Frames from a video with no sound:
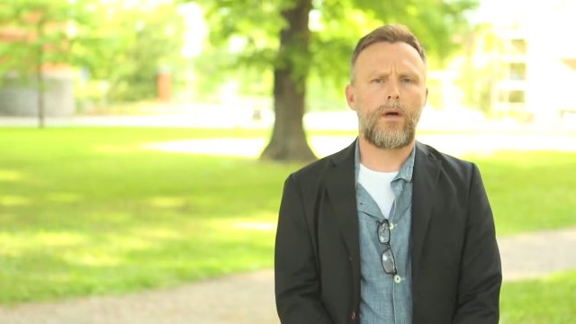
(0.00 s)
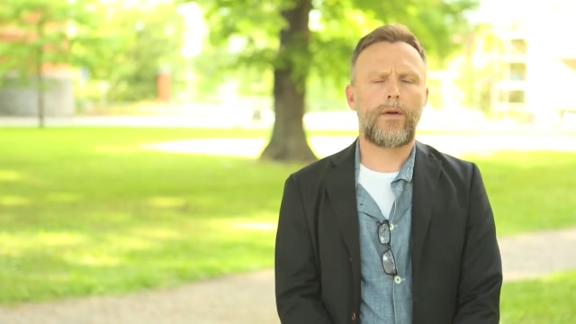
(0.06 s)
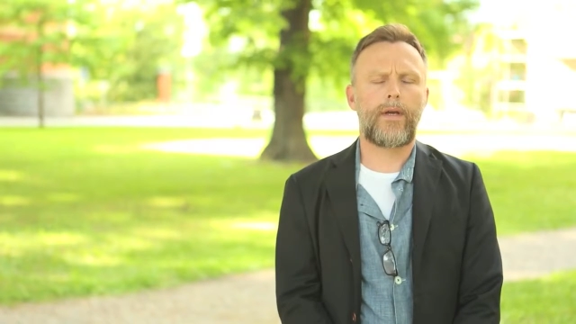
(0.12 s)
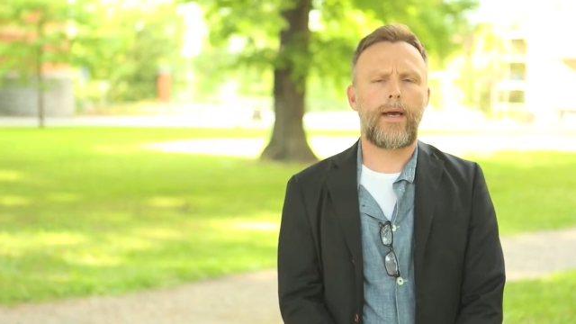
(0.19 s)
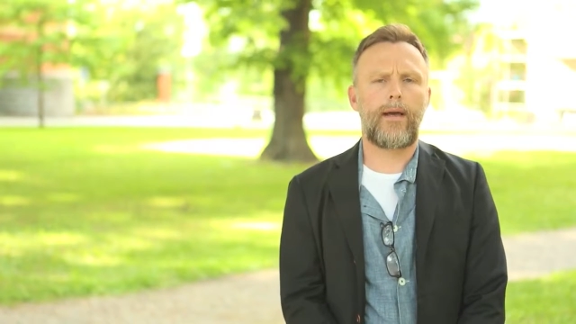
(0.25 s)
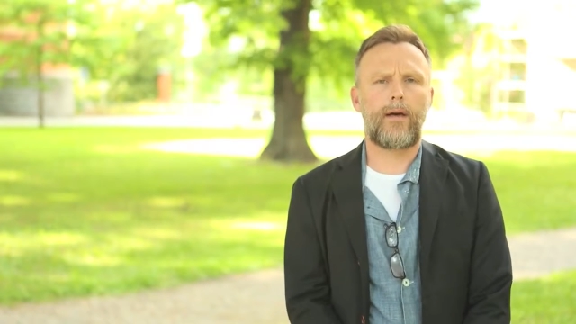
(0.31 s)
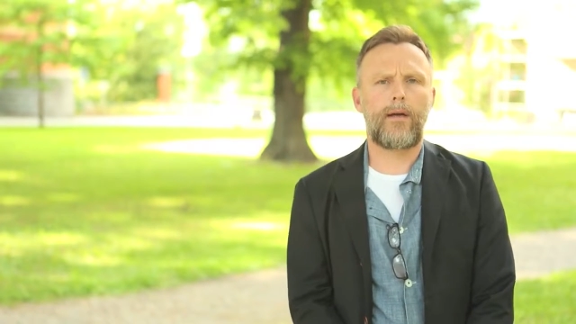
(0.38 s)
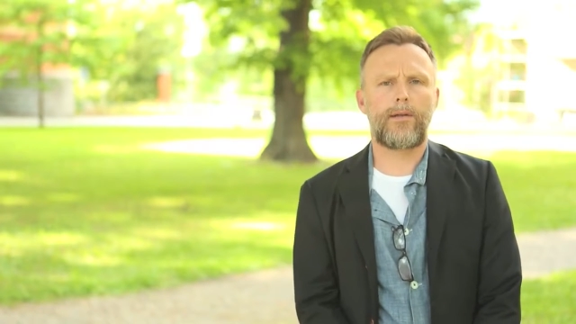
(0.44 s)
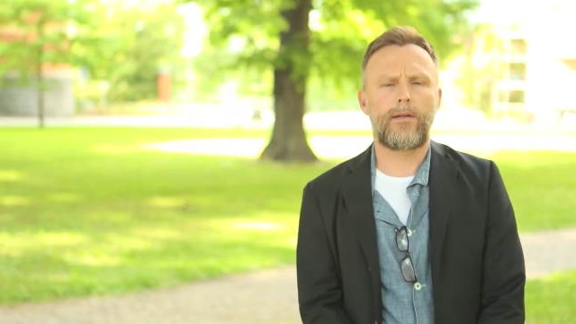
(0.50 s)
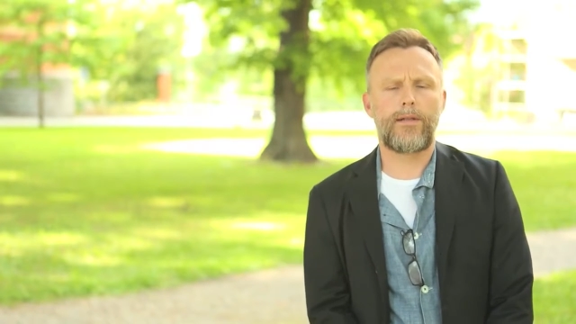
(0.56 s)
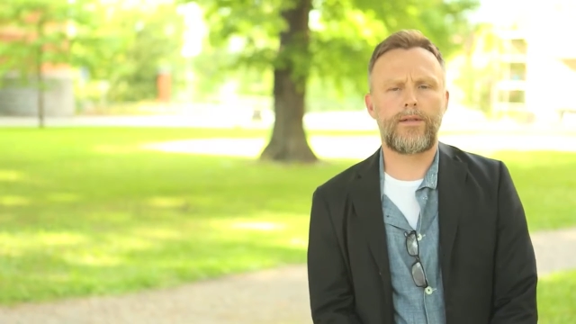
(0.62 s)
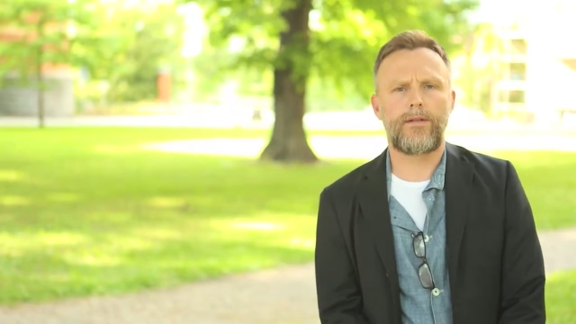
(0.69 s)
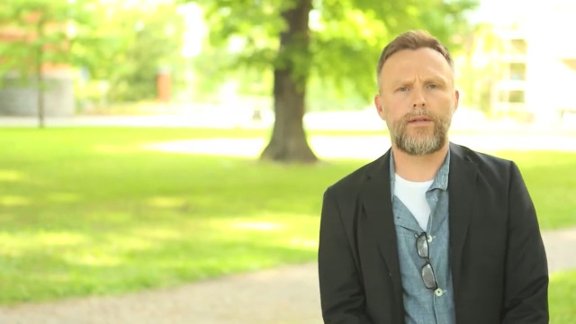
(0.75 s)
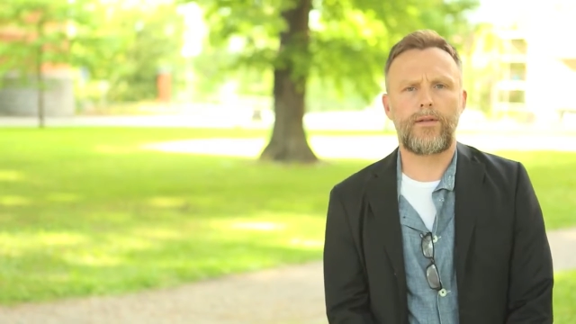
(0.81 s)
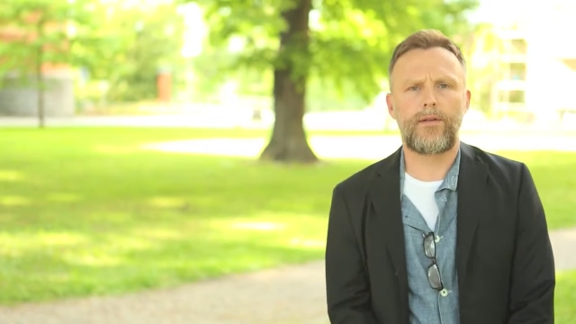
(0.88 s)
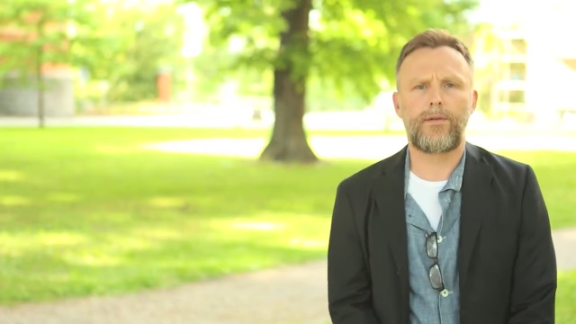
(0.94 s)
Okay, I'd
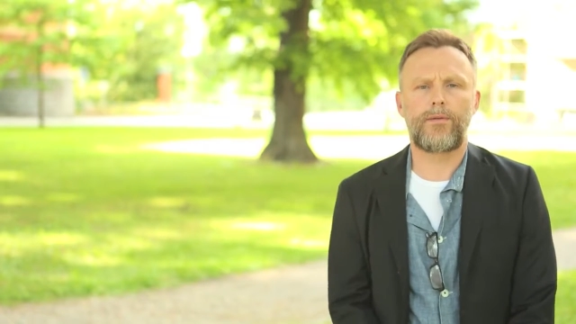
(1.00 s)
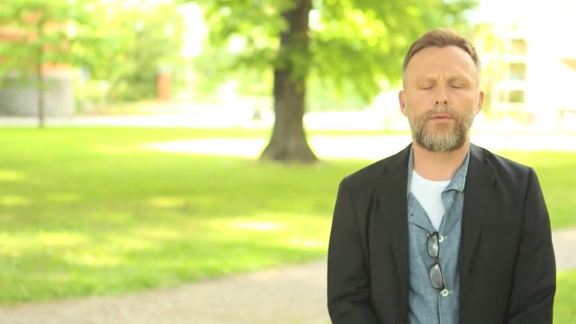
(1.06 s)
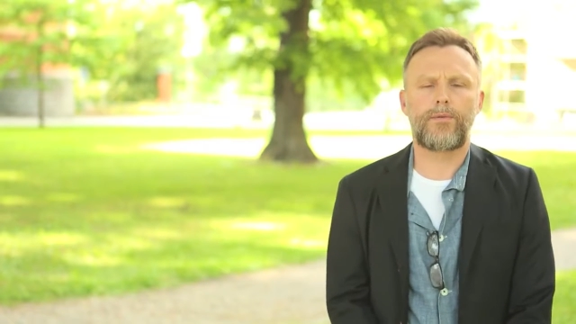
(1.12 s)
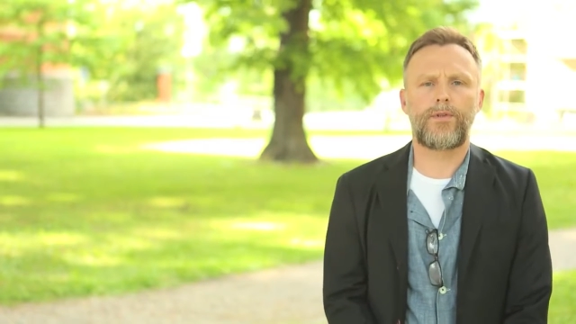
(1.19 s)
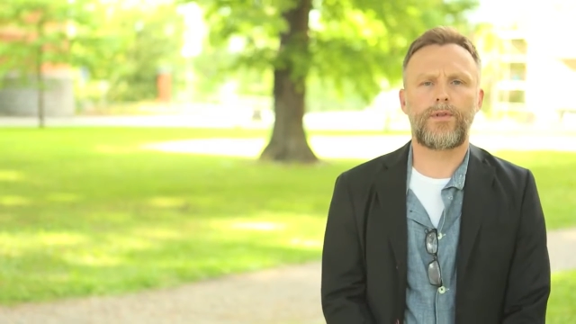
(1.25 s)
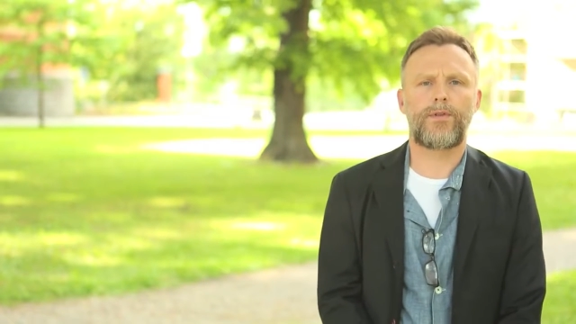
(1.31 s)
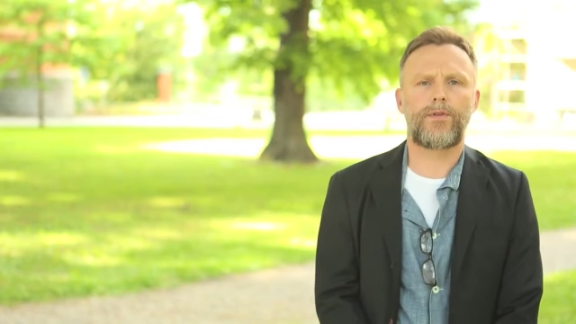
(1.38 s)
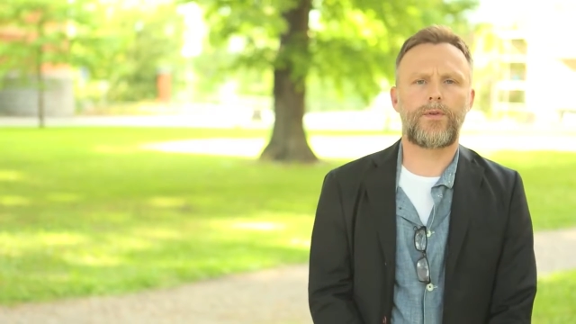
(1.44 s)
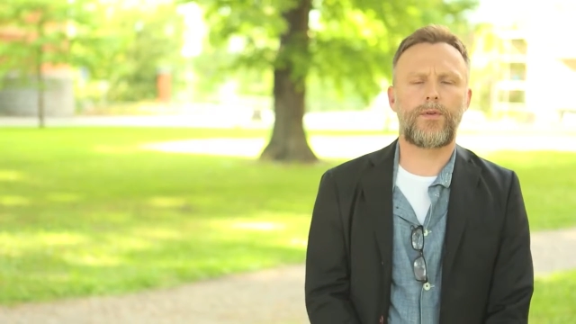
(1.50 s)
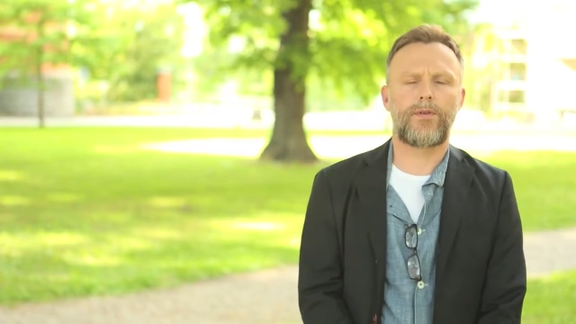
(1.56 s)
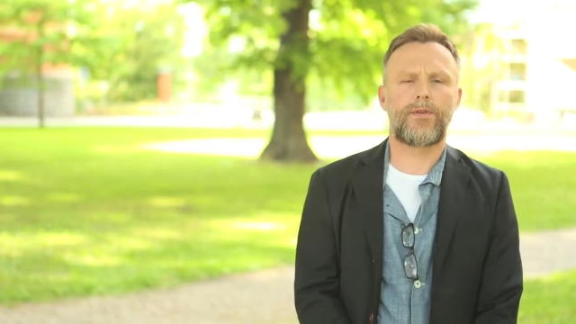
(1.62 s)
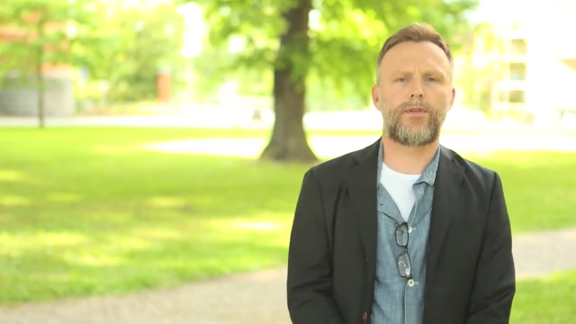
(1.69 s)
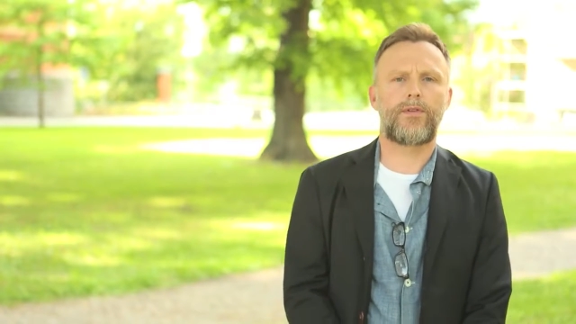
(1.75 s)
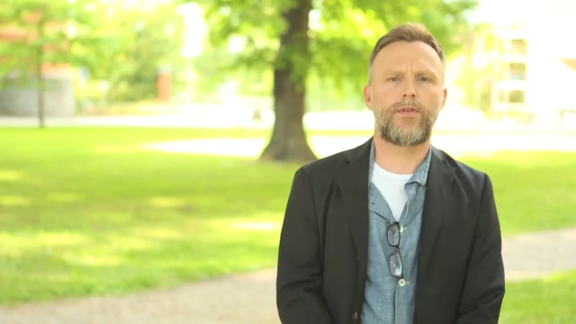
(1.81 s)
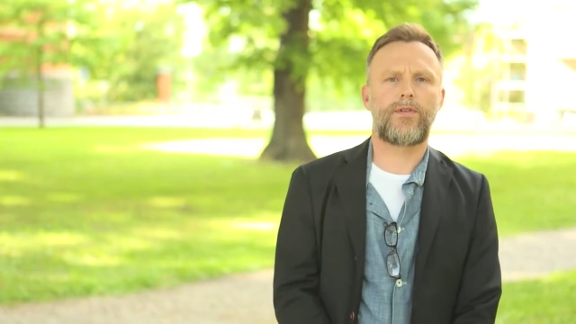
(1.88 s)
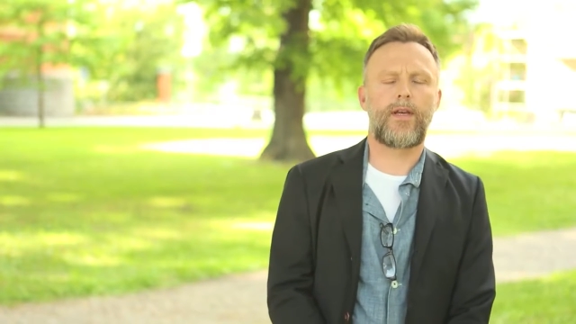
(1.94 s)
like to just
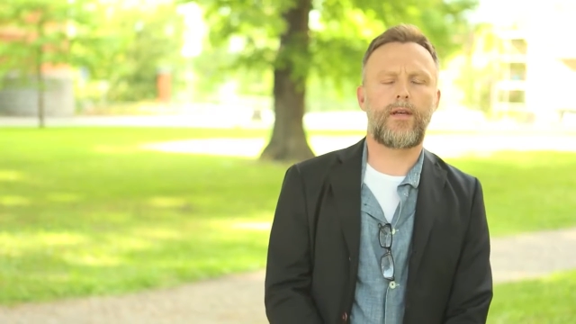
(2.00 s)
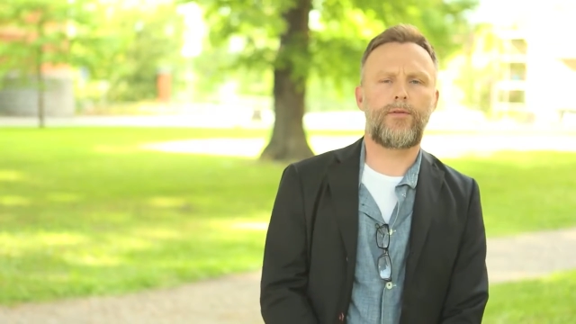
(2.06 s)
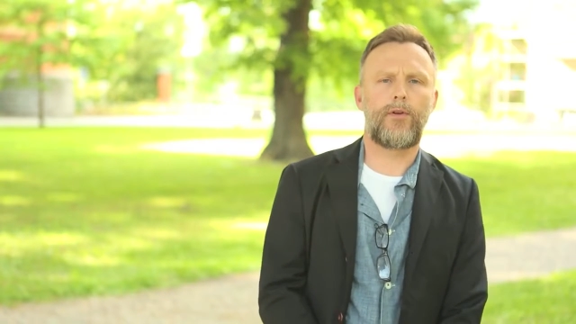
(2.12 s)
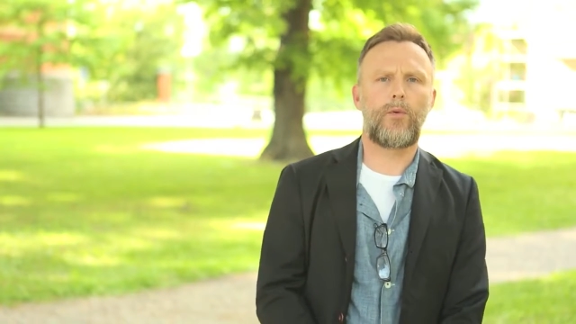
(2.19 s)
say